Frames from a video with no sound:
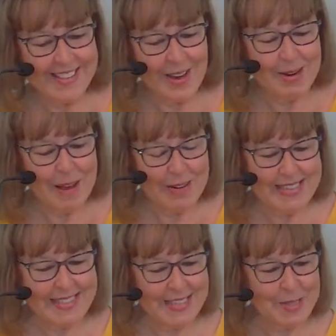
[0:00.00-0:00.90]
he thought about
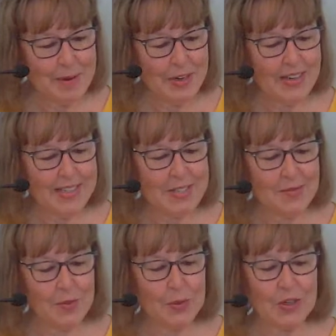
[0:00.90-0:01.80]
his experience
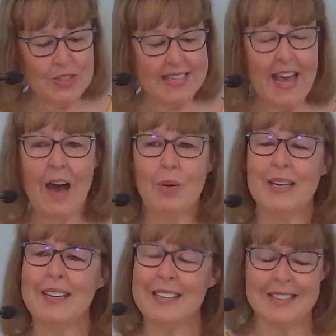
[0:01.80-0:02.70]
of the world and how
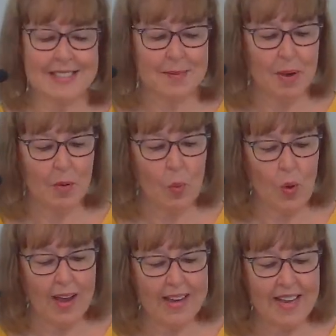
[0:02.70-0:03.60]
it is but
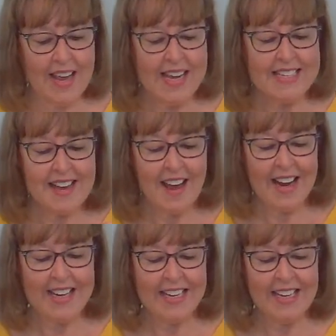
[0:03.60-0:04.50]
one
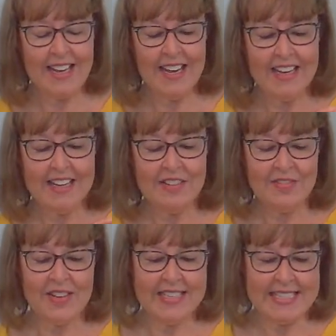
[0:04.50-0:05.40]
tiny,
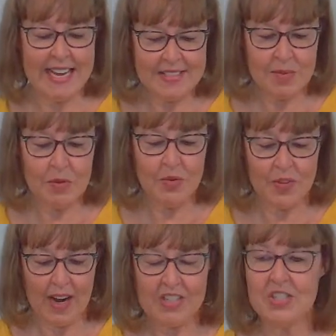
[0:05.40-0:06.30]
infinitesimal
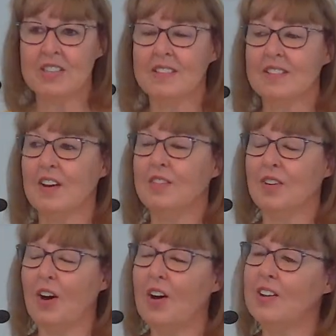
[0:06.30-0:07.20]
fraction
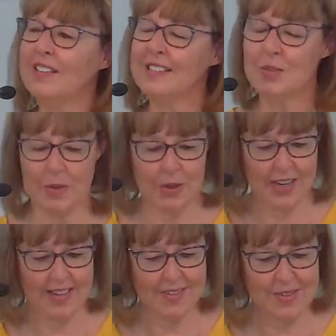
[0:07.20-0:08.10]
of all
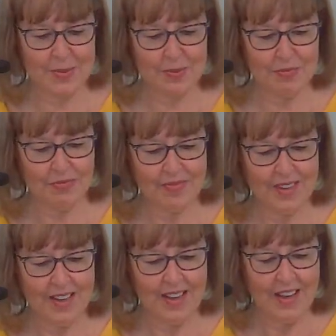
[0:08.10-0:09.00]
experience.
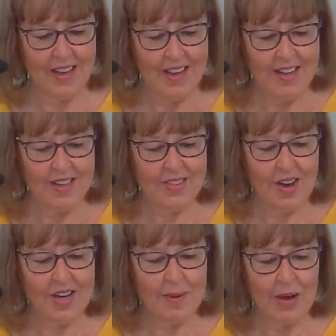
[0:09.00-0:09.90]
He
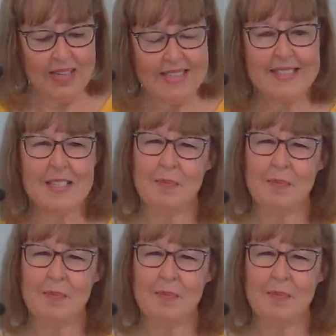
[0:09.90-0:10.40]
thought about his